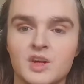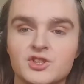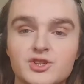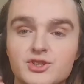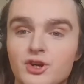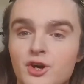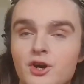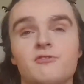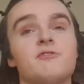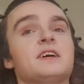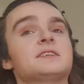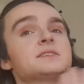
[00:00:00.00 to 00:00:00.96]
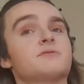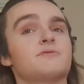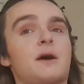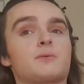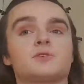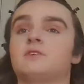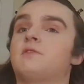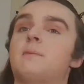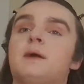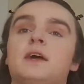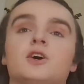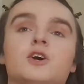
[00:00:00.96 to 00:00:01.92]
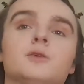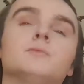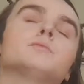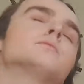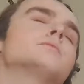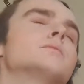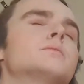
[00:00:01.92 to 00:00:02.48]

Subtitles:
So just go fix the foundation, the makeup,